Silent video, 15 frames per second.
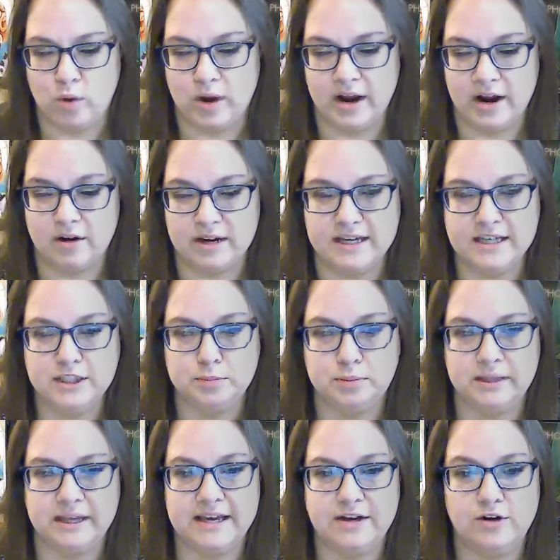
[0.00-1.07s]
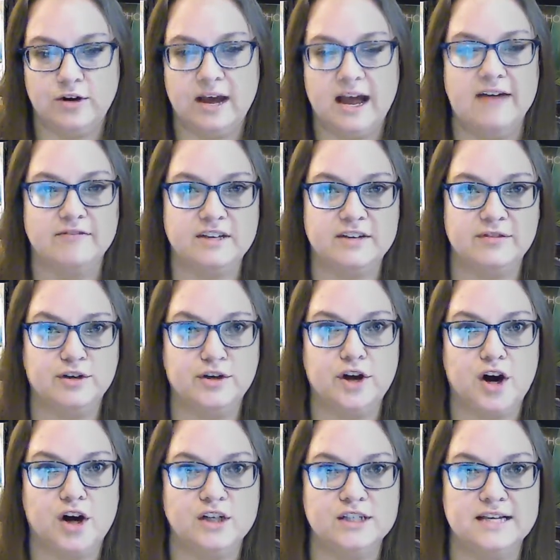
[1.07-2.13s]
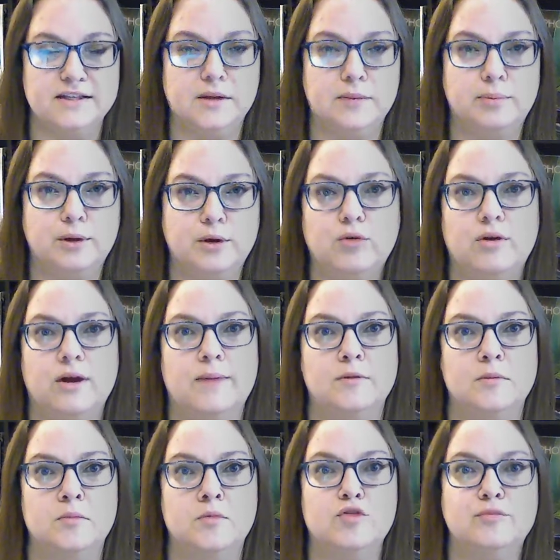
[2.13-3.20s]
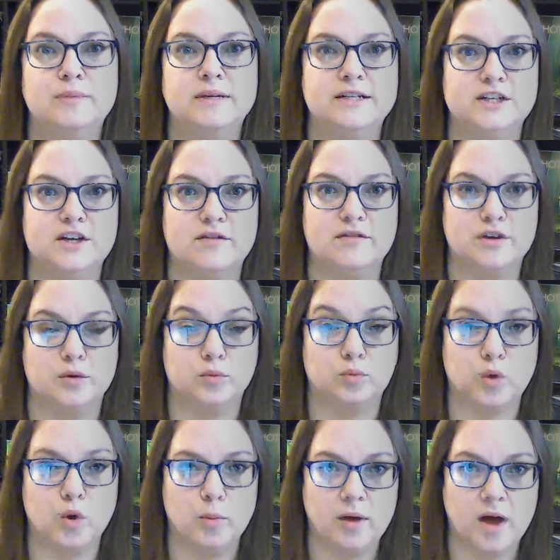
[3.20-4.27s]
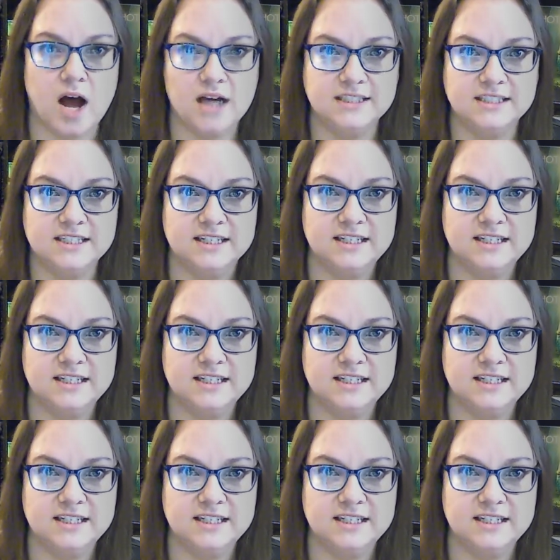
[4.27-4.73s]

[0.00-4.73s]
where each player have different cards and they'll program the movement of their robot.